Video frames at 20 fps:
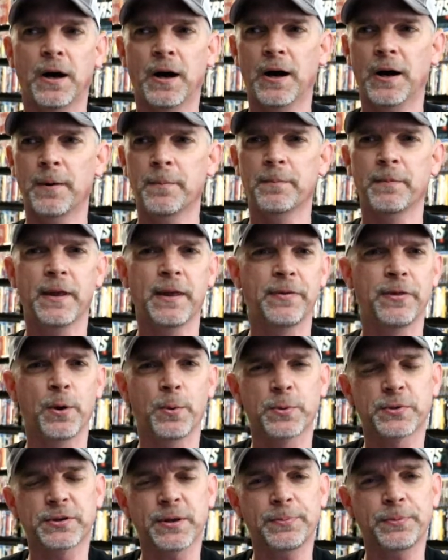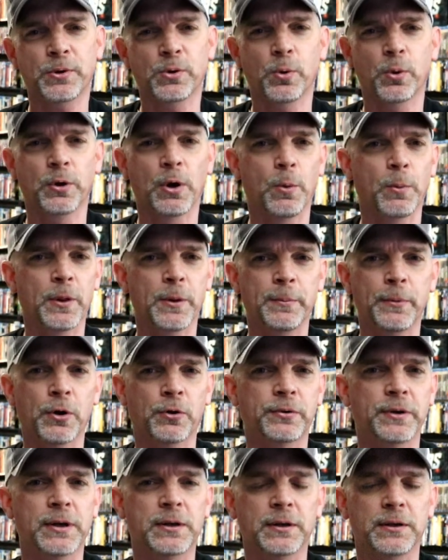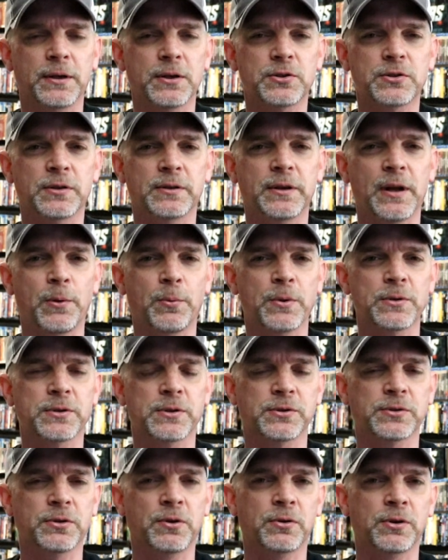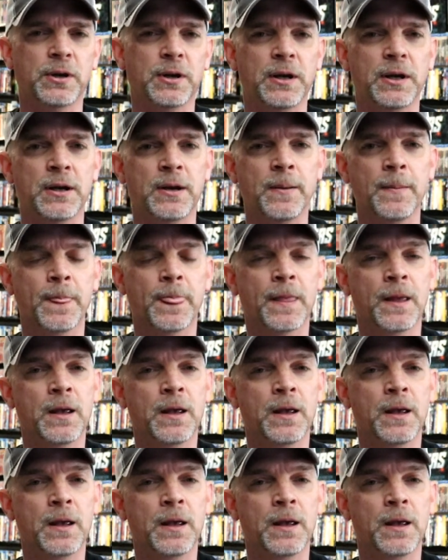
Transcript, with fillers: um, and there was something going on with the Mill Creek edition that wasn't so good.